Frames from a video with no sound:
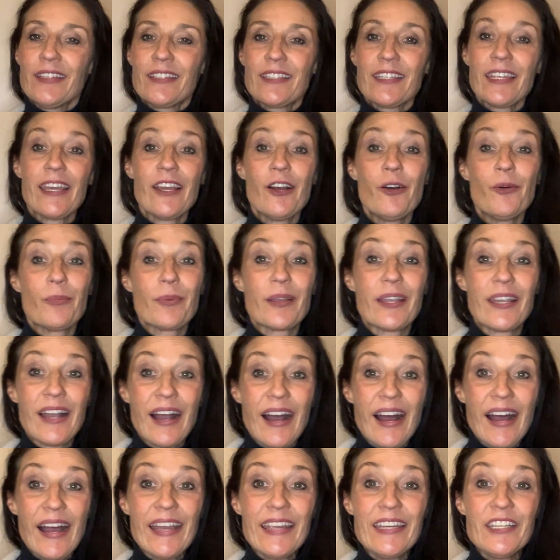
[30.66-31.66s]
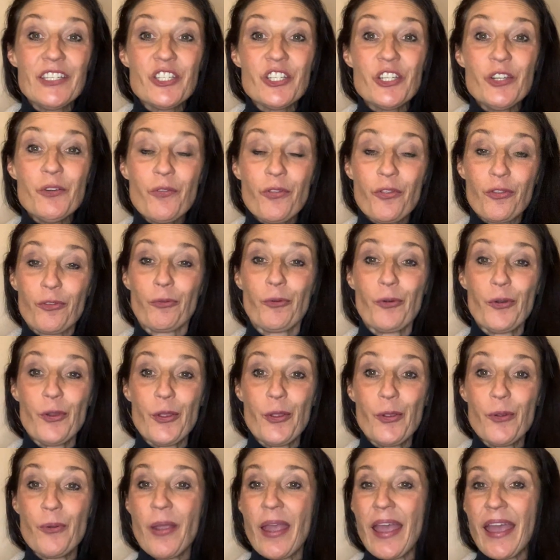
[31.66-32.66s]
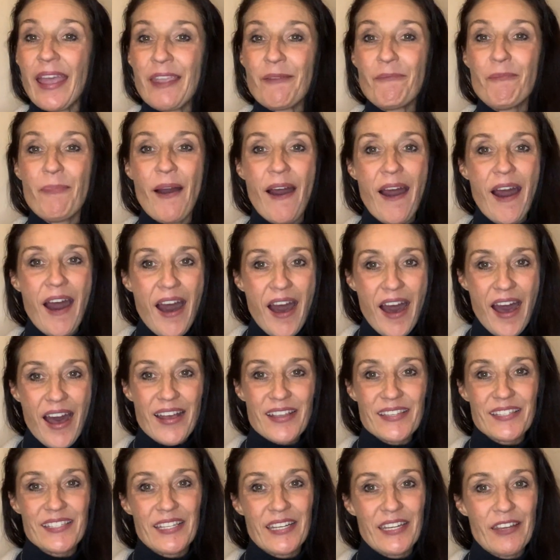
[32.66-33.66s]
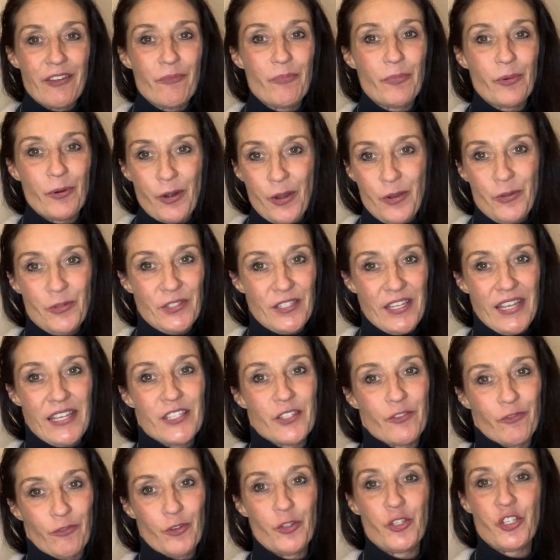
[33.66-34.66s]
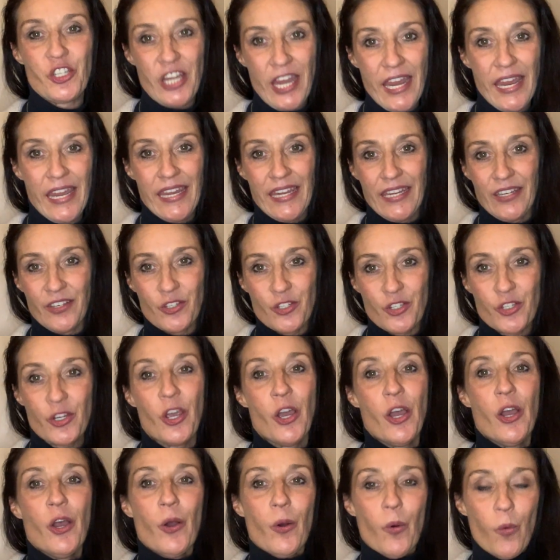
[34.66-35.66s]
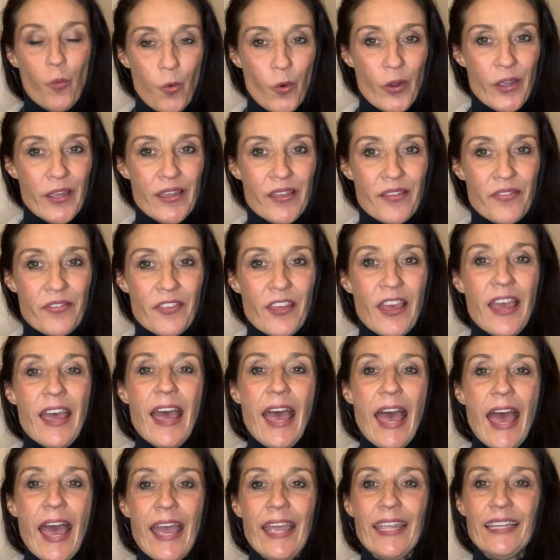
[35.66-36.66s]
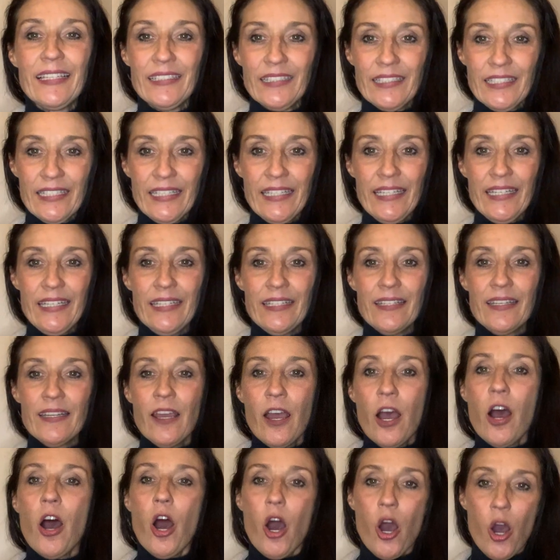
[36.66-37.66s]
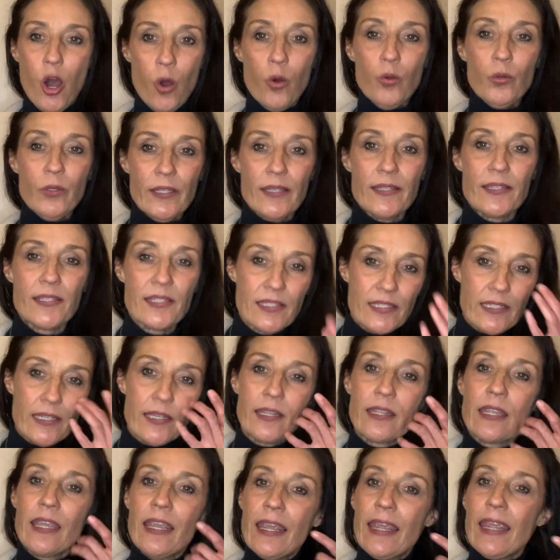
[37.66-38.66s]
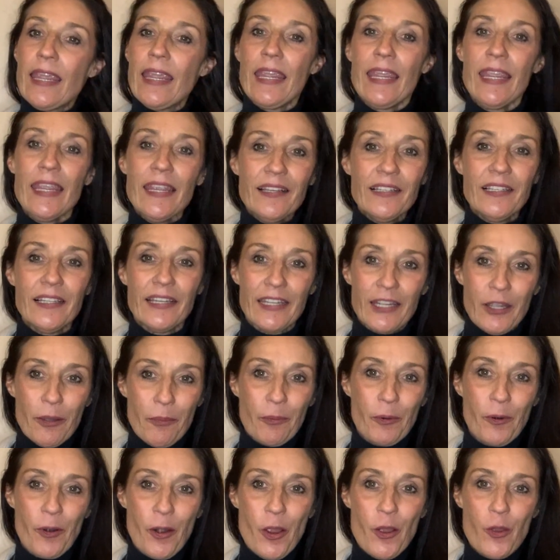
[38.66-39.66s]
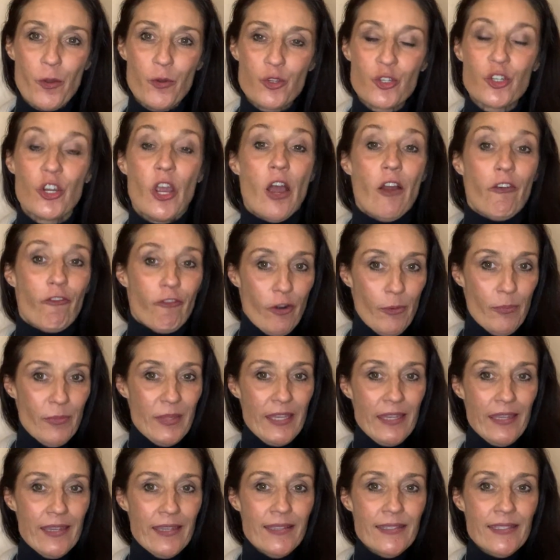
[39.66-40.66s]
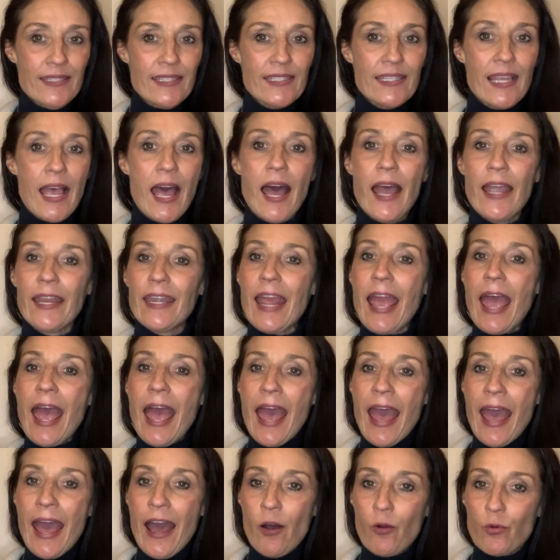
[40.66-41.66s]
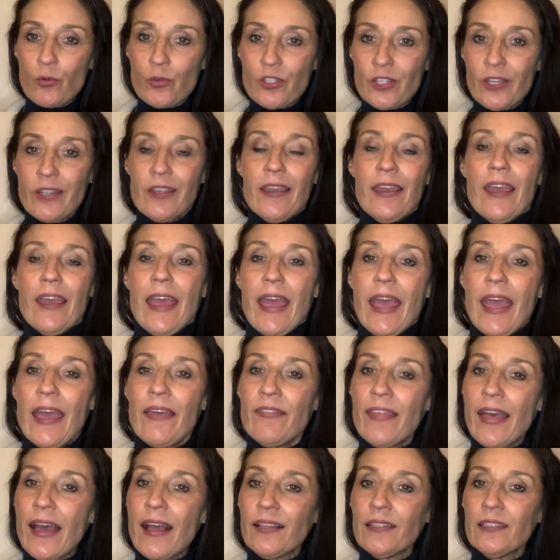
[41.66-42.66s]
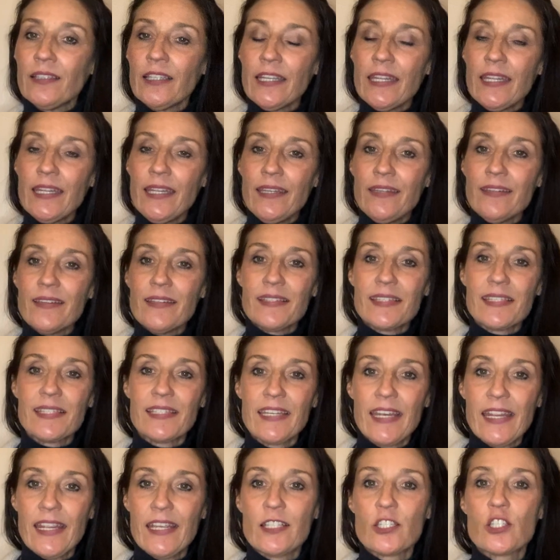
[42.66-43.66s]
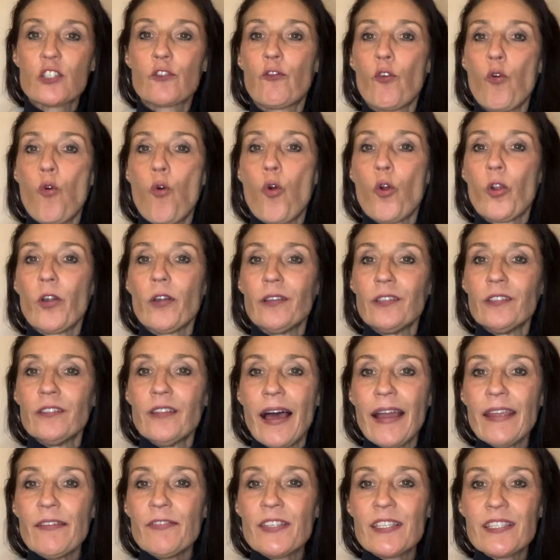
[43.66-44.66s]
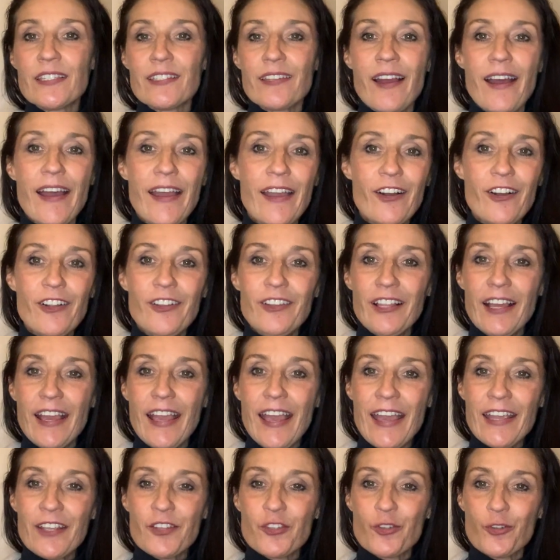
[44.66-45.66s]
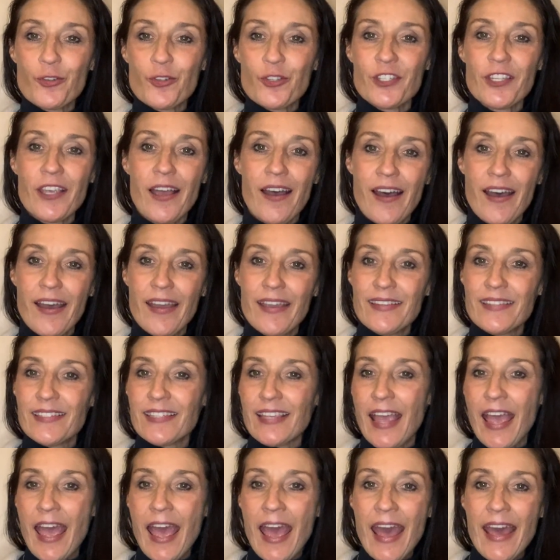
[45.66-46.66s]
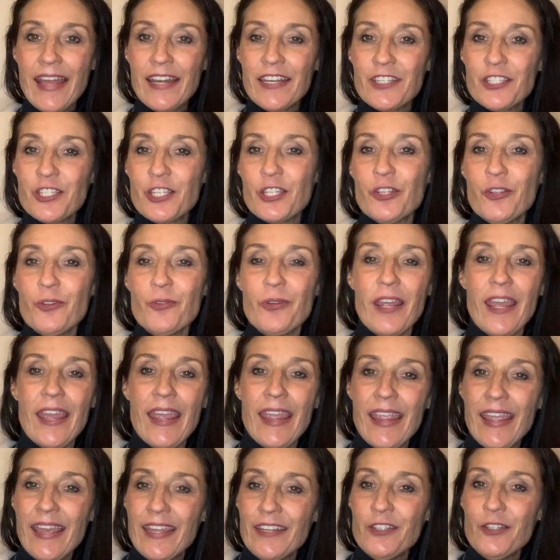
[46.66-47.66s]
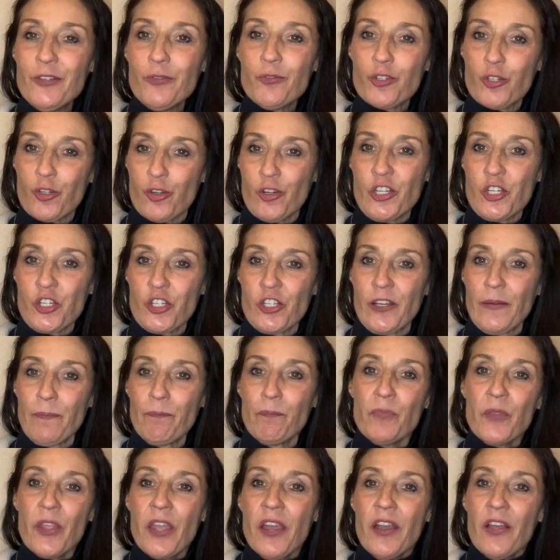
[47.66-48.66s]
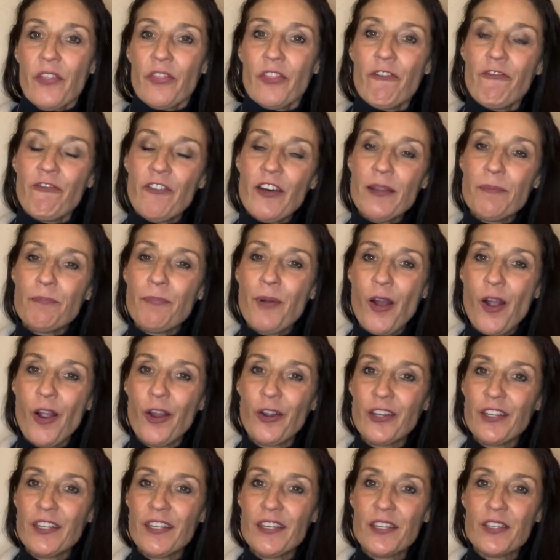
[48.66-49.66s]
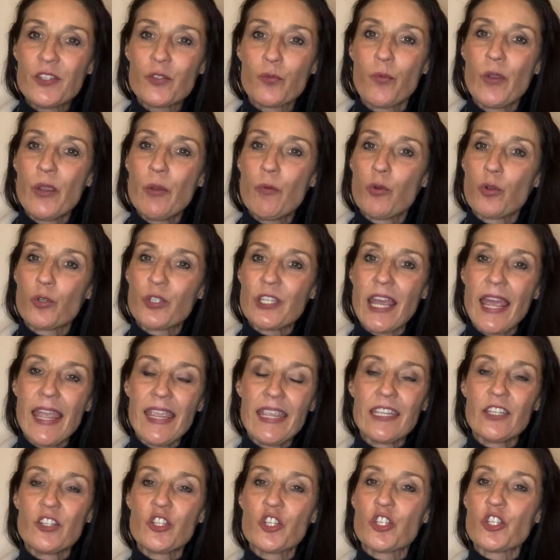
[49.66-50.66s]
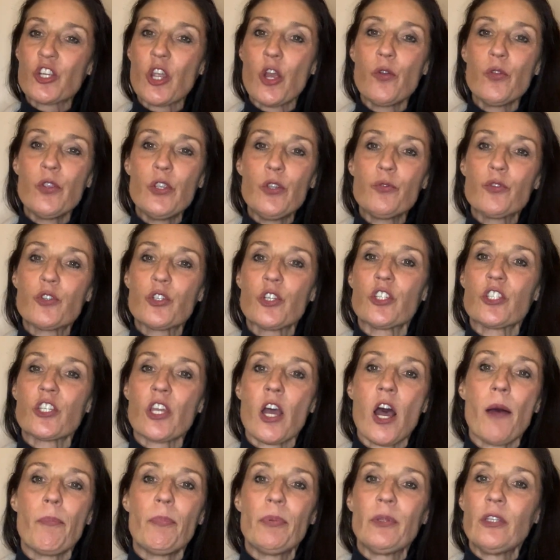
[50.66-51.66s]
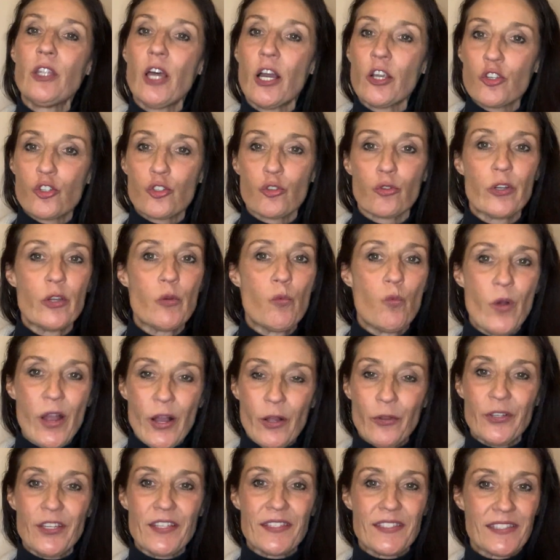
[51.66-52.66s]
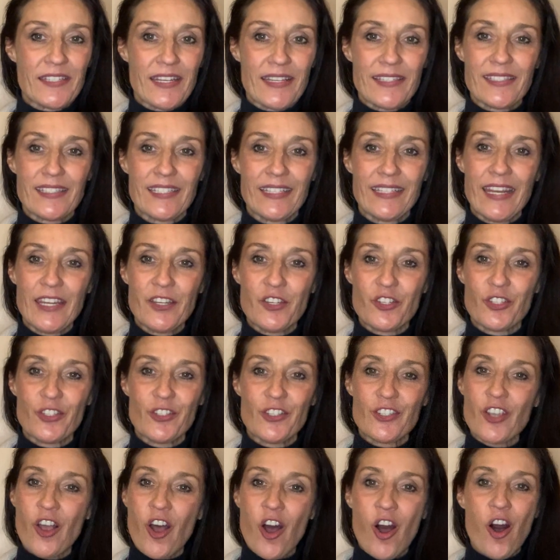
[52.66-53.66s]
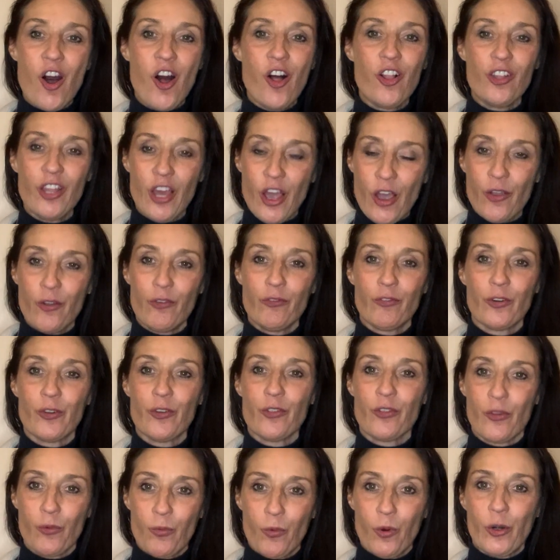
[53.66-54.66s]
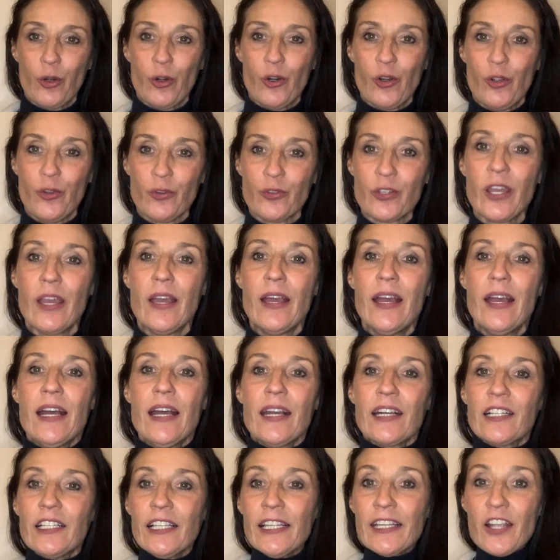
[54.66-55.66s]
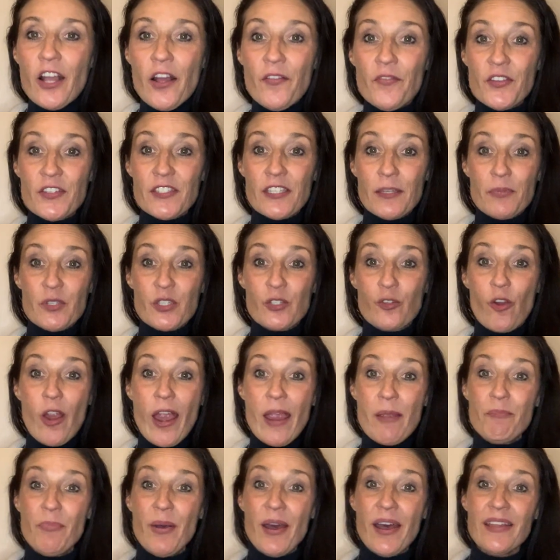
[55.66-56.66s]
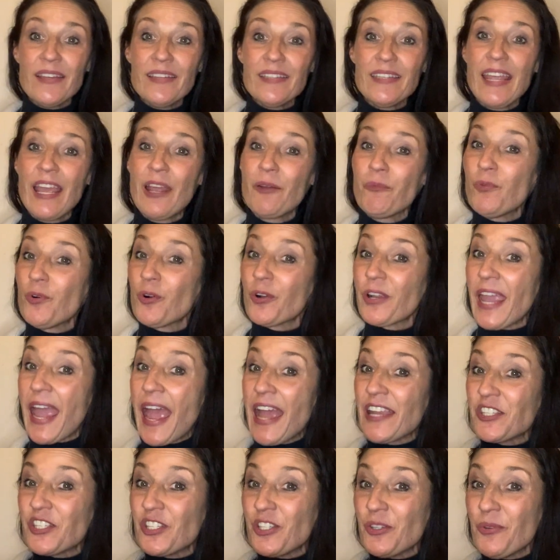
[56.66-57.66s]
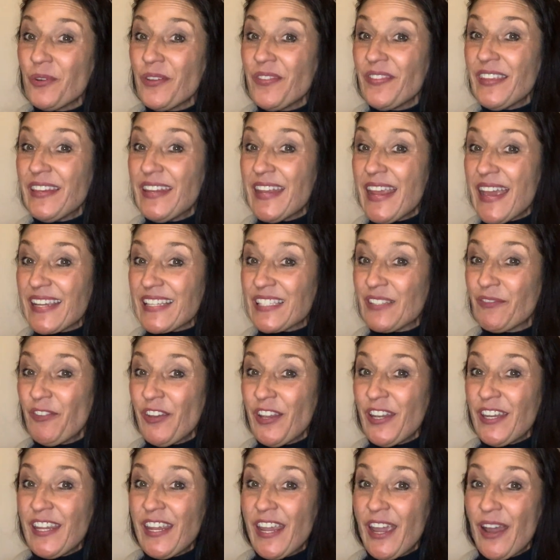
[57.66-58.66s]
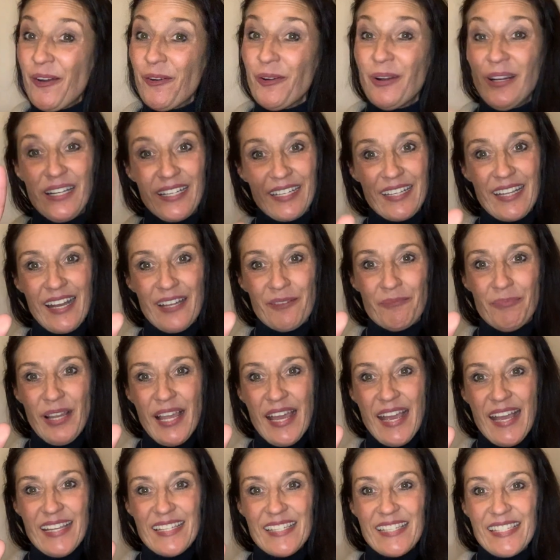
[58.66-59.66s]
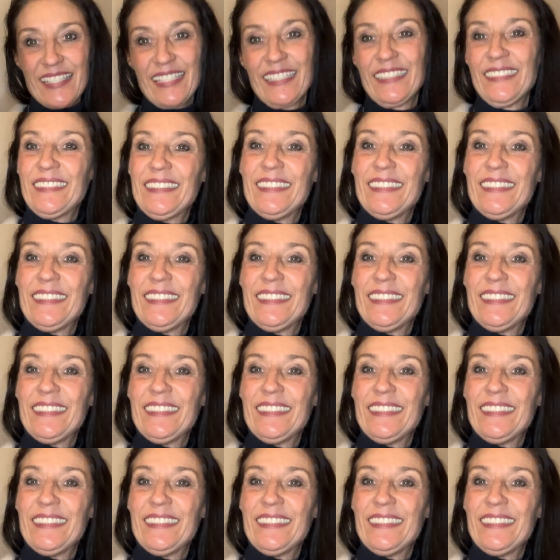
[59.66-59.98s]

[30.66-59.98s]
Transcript: to help guide you through a positive process for change with a lean, holistic healing approach from the inside out. And that lean stands for lifestyle, exercise, attitude, and nutrition. The fun part is we will take and show you to top luxury wellness destinations all over the world. Click on the subscribe button and we'll catch you in the next video. God bless.